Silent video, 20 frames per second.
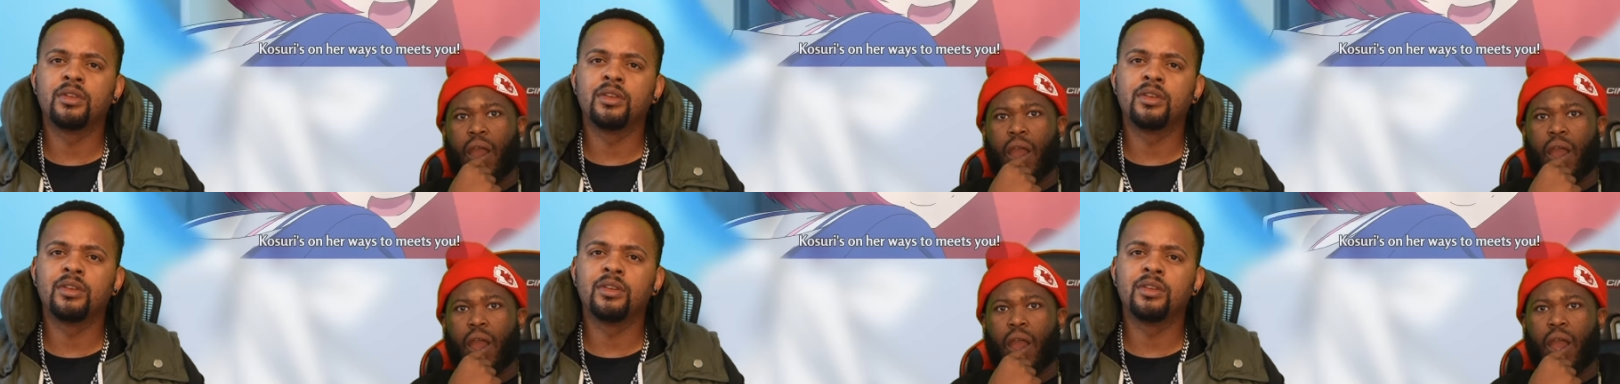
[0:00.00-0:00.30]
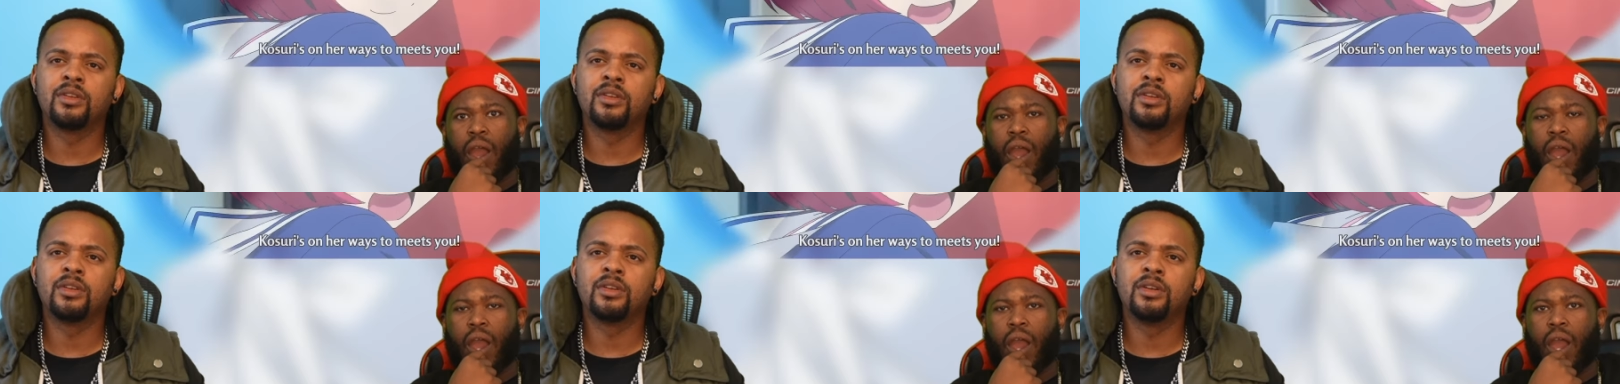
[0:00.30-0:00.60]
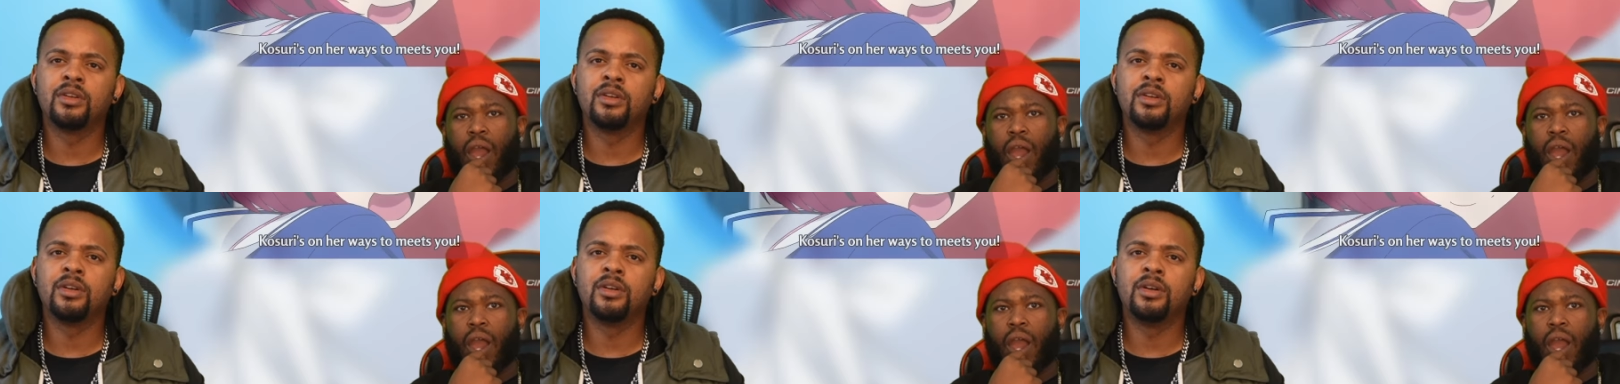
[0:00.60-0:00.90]

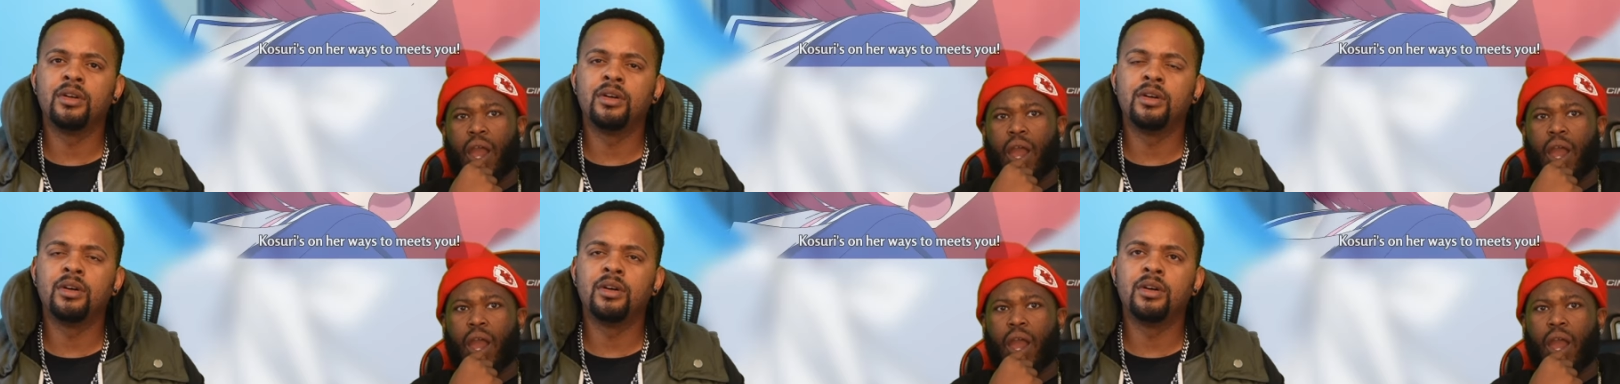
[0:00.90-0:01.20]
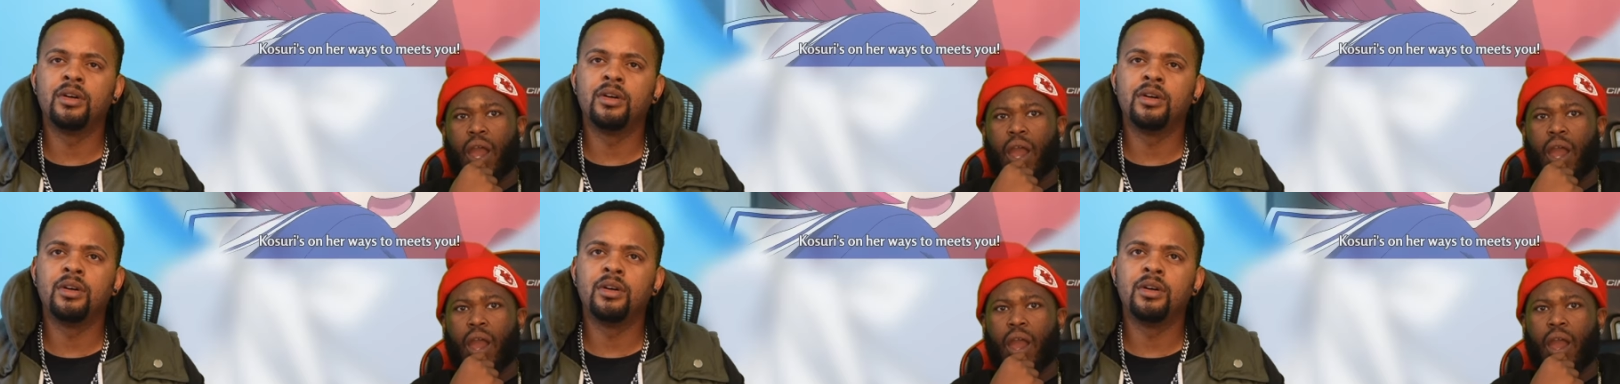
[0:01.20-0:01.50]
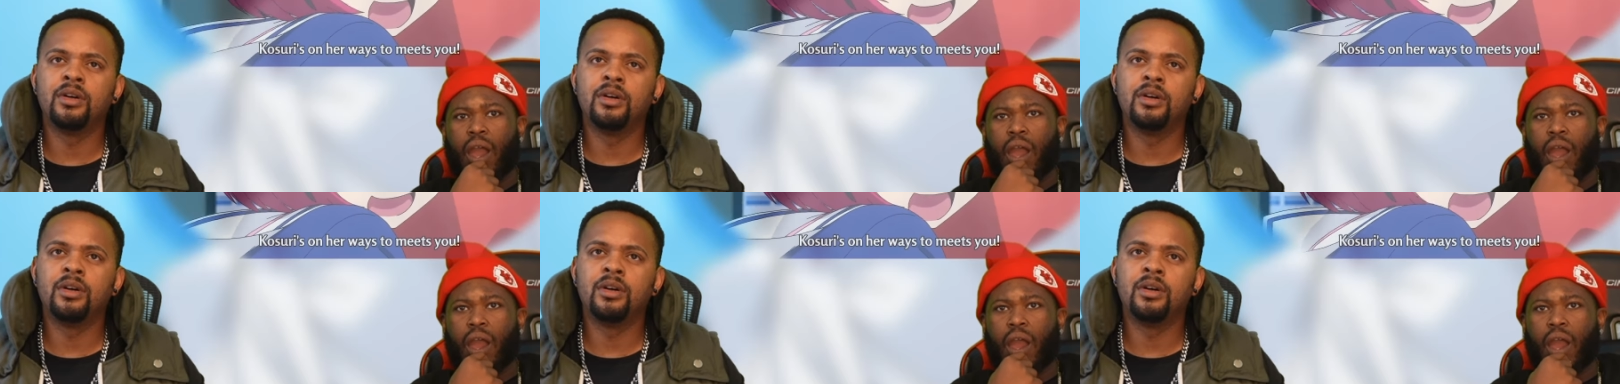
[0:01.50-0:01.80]

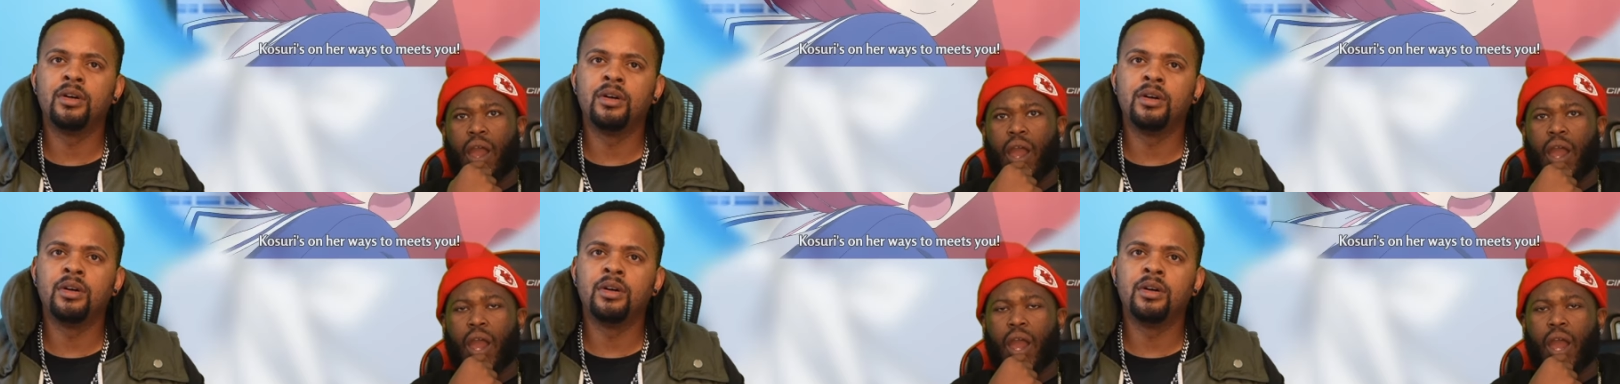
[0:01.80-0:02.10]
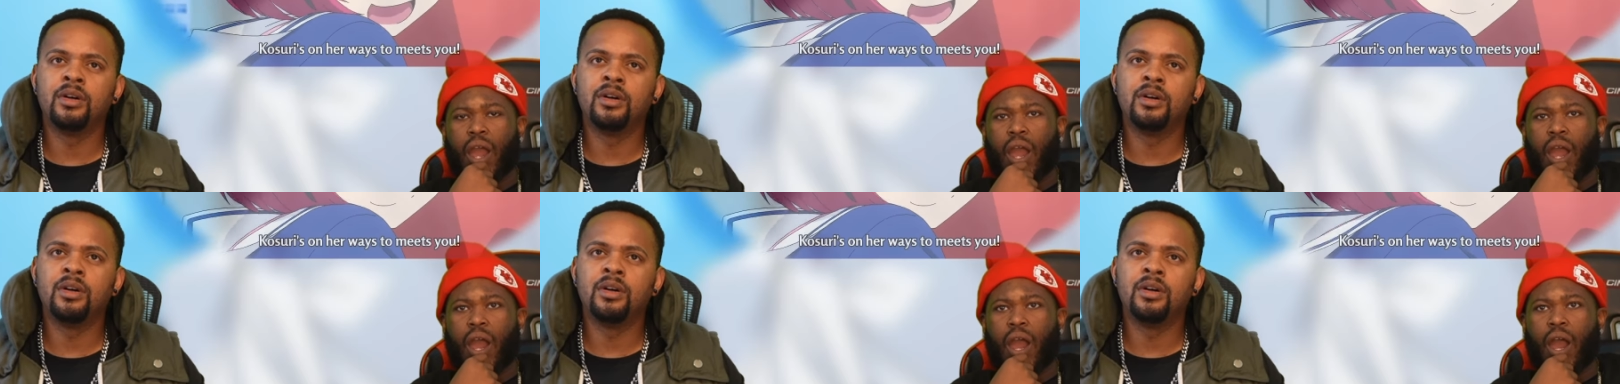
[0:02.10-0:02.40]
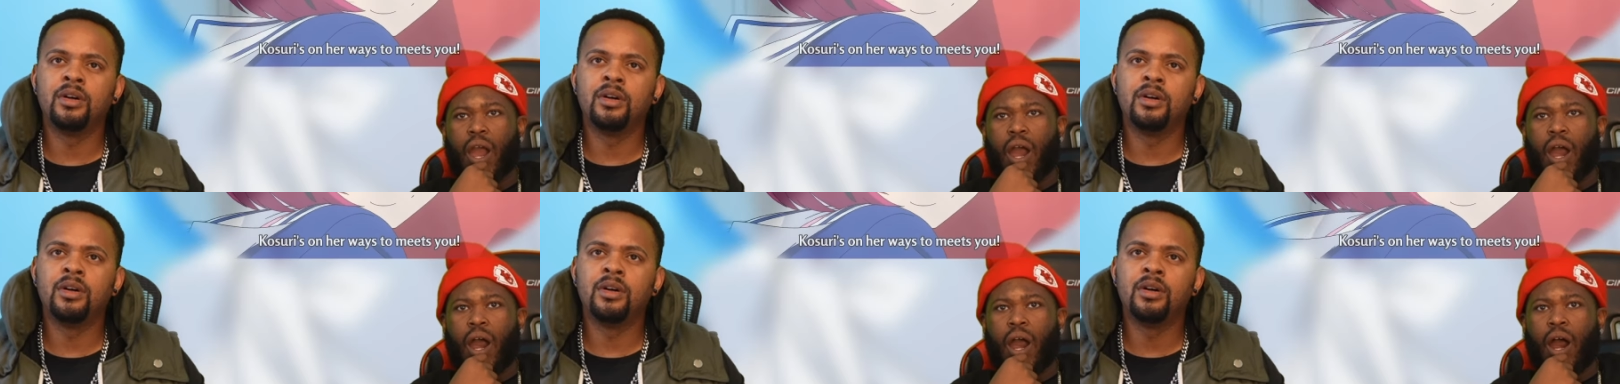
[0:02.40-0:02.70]

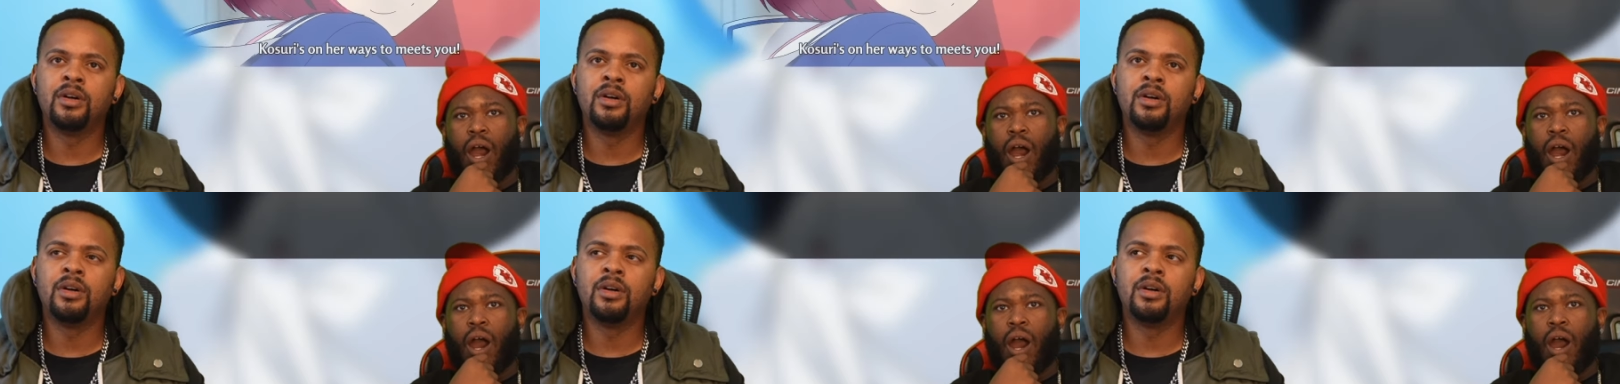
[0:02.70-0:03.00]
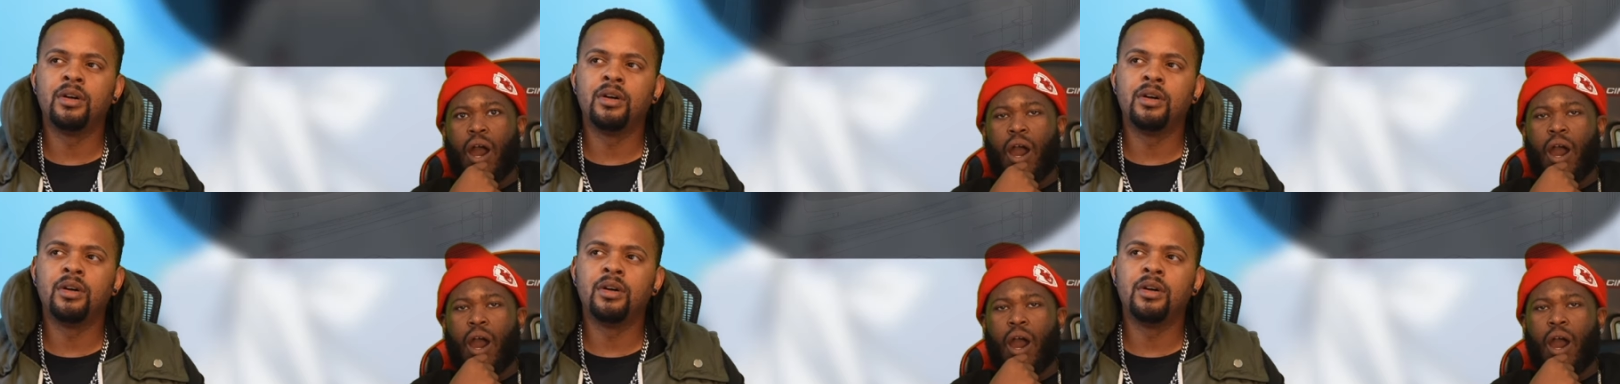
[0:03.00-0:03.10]
(silence)